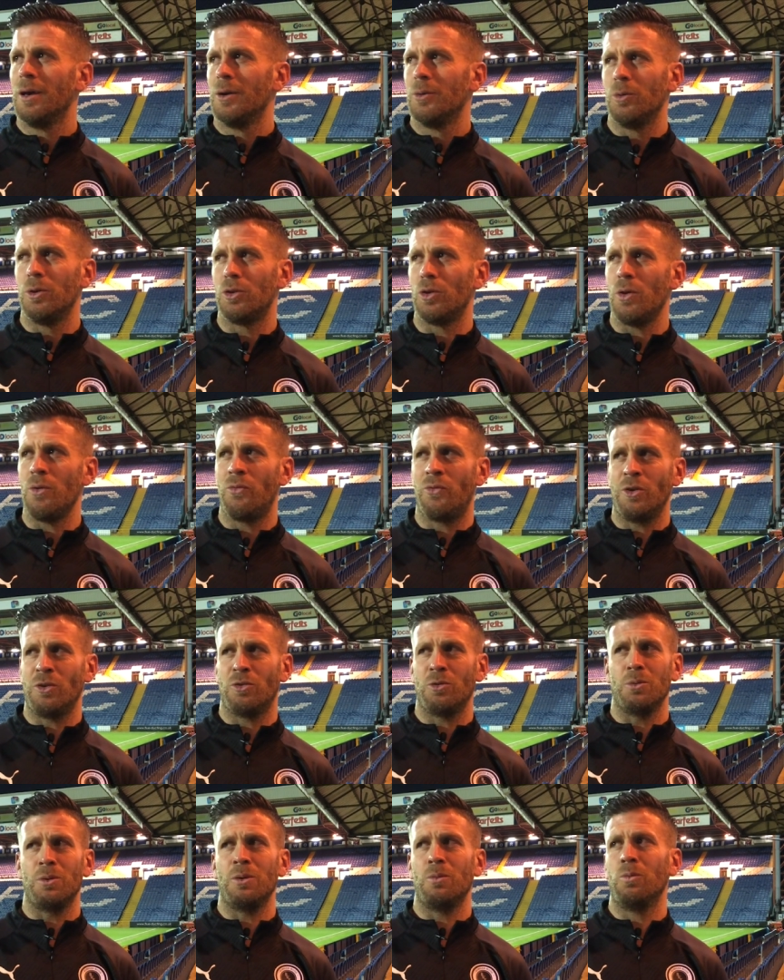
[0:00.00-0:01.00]
We're doing things
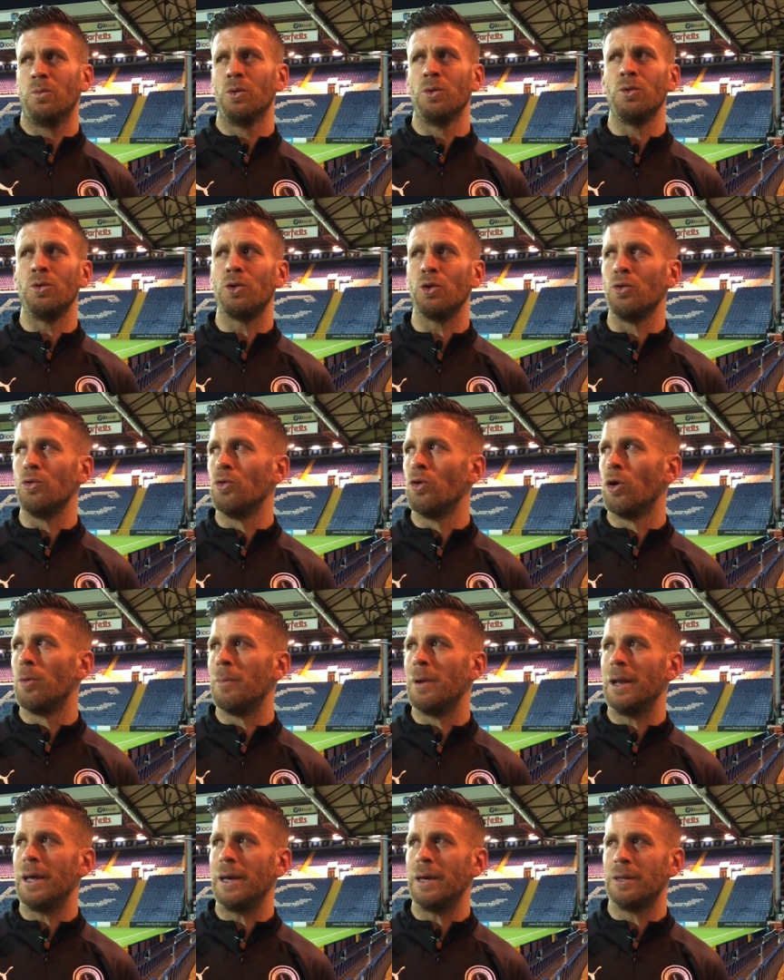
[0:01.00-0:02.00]
that we wouldn't do
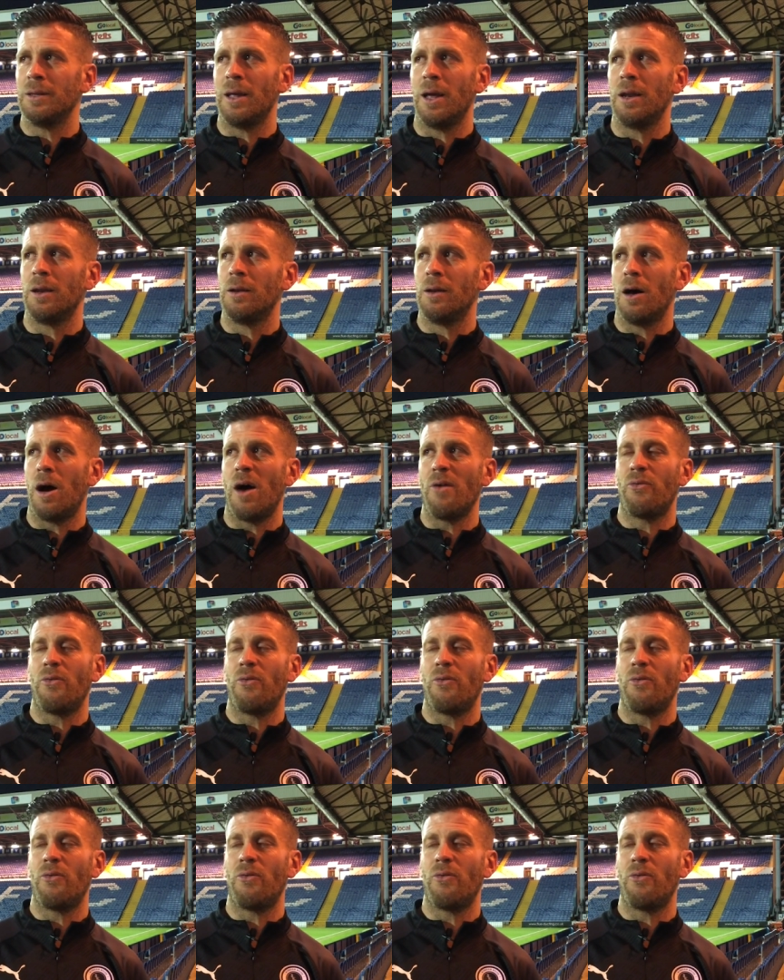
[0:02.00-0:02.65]
normally, and then I